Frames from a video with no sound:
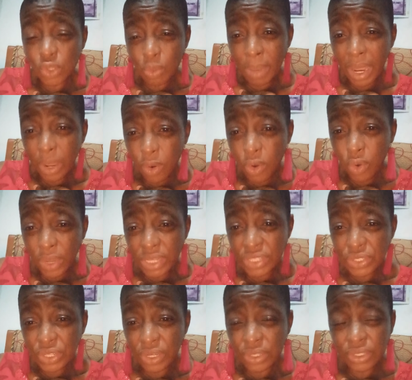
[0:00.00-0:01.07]
to my own
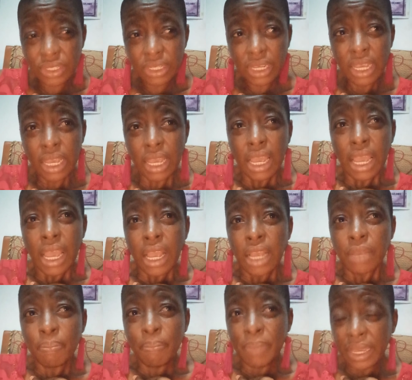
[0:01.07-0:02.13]
questions,
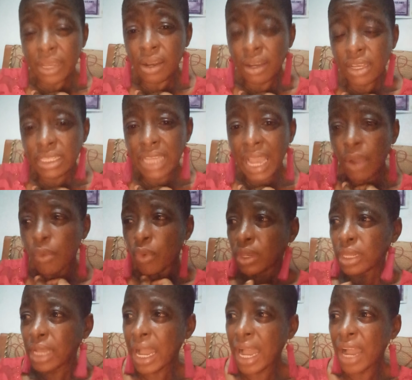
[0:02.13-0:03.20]
because I
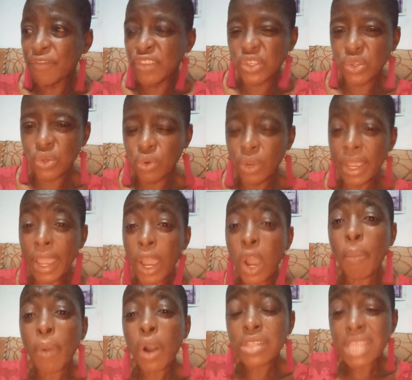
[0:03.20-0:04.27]
will have to
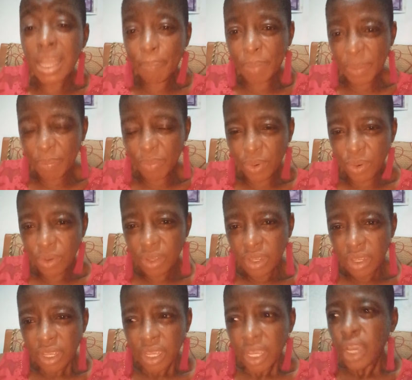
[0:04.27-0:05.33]
help other people,
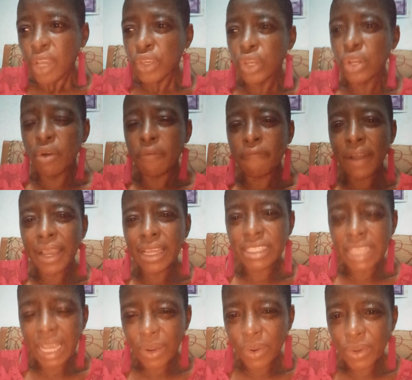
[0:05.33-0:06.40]
you know,
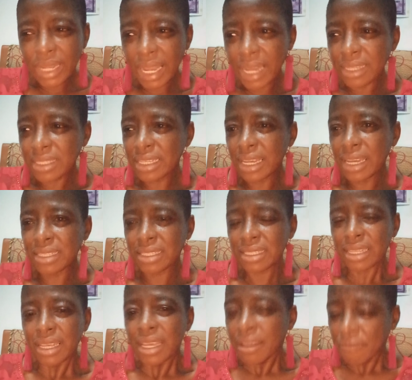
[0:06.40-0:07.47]
find their own
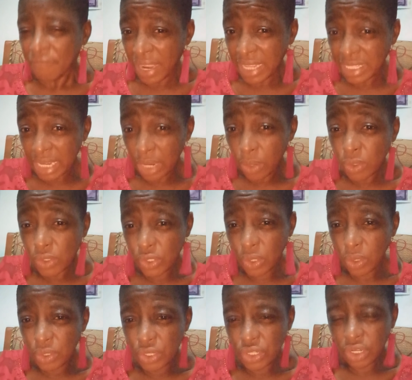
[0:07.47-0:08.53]
answers, find their own
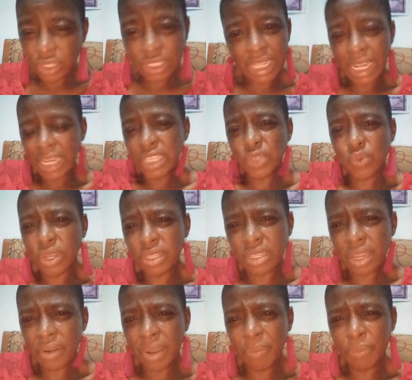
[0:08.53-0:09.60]
solutions. That is
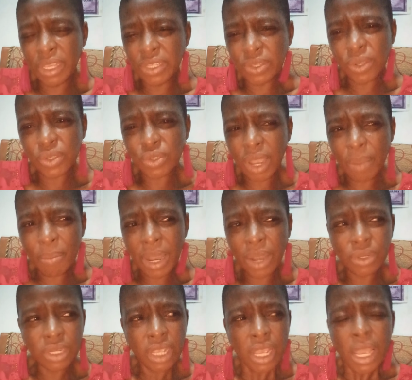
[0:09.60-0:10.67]
what therapy is also
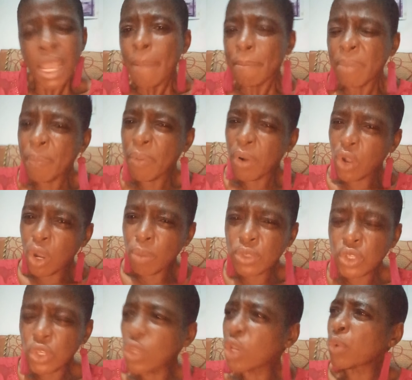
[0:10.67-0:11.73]
about. People come
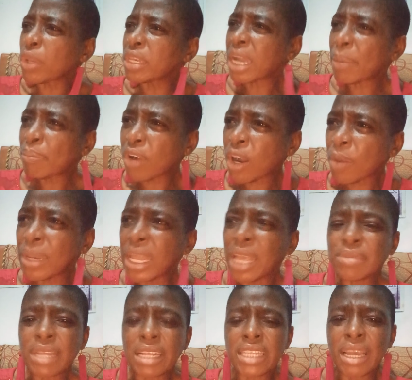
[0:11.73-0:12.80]
to you with their
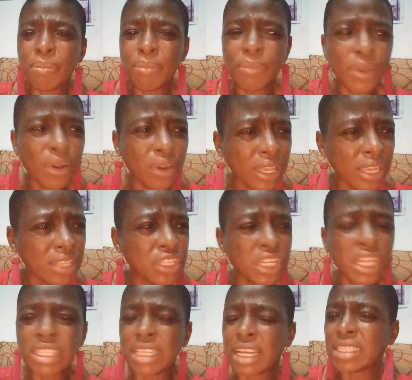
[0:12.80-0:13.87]
problems and their
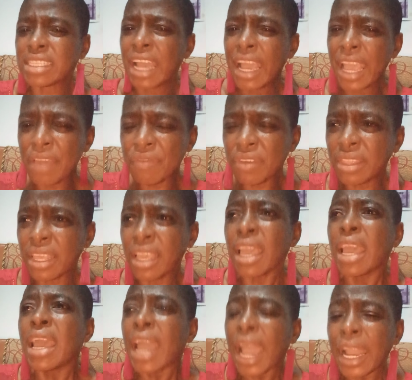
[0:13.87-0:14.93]
blockages and their
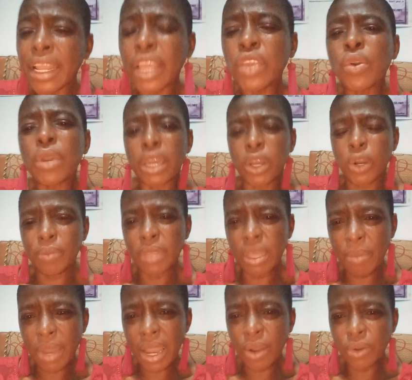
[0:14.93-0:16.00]
everything, and then you help
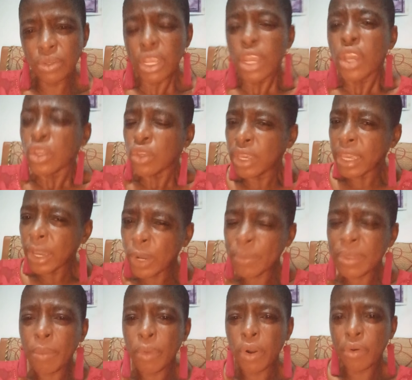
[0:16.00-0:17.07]
them out. You
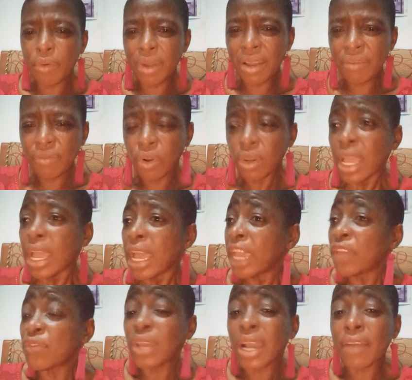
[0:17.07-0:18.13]
help them unravel.
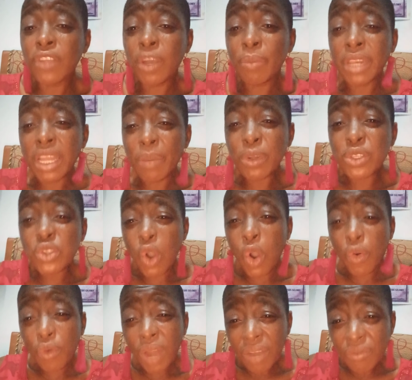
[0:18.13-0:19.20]
If you have not been able to
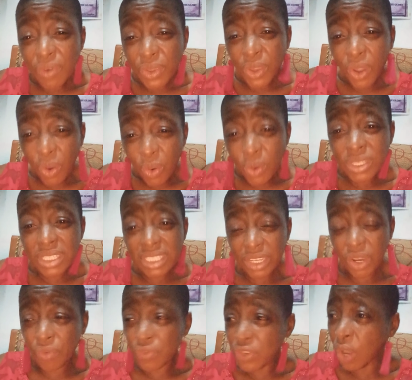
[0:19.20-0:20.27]
unravel your own
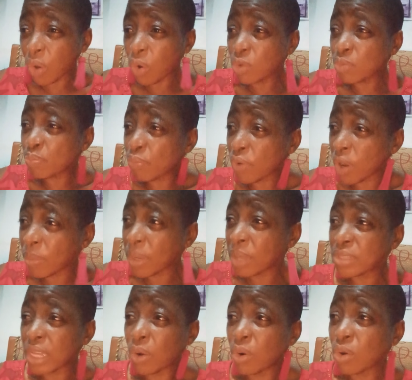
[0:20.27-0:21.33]
self, your own
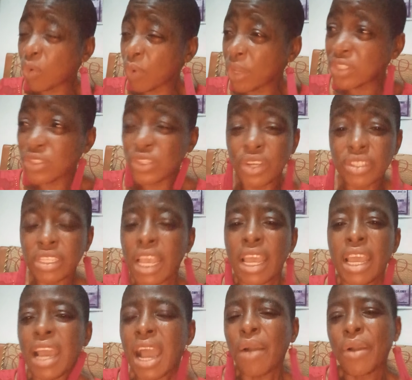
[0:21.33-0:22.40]
problems, your own questions,
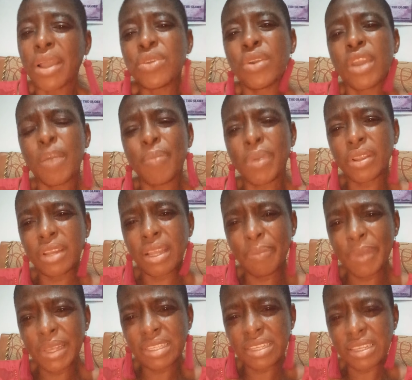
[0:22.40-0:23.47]
how can you help another
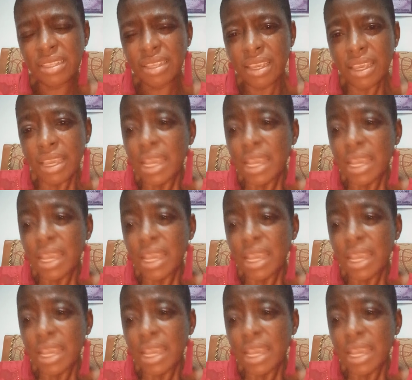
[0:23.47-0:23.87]
person?